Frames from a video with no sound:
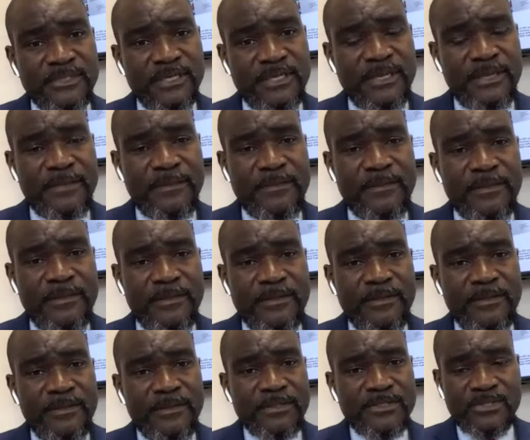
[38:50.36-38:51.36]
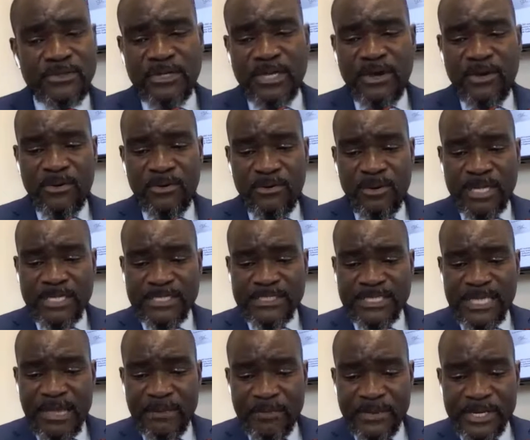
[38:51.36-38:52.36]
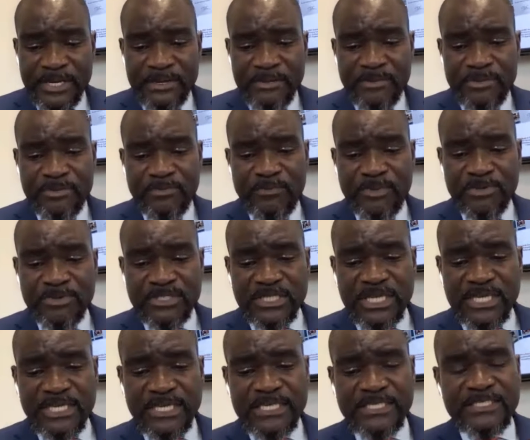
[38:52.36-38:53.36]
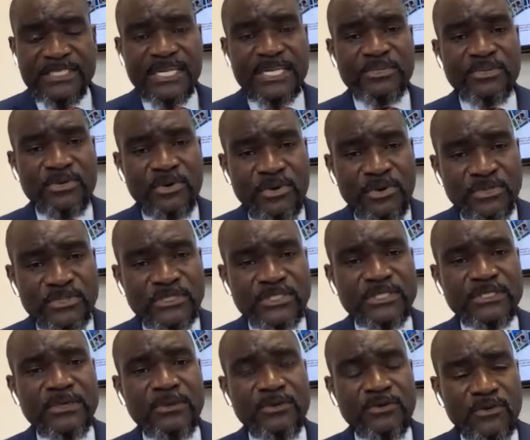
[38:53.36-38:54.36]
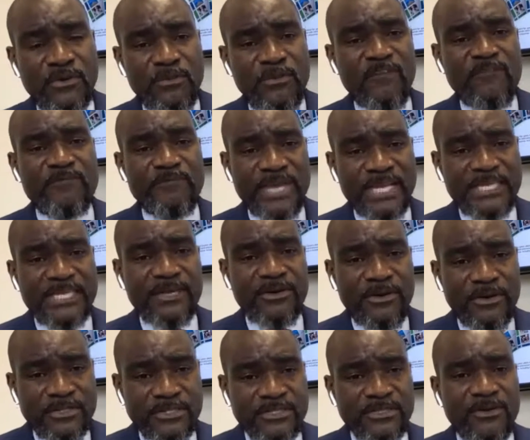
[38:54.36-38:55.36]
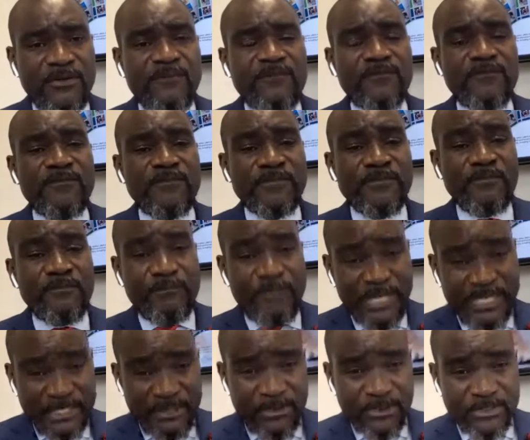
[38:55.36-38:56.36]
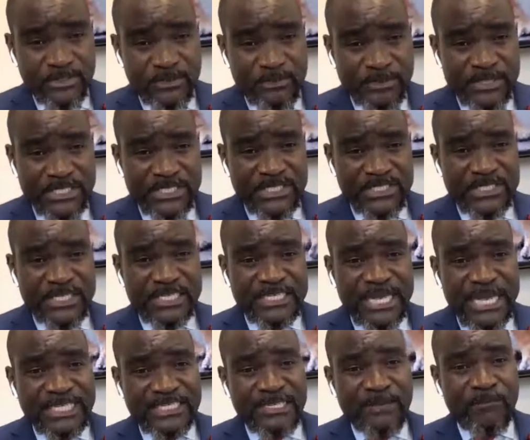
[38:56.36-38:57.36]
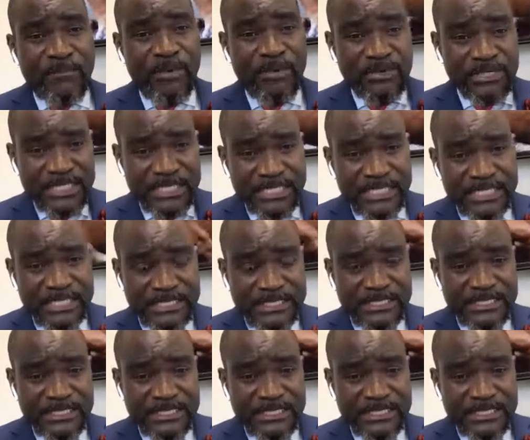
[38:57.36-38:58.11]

Okay? So now what is happening with butane is that those group of Pentecostal preachers that are supporting it,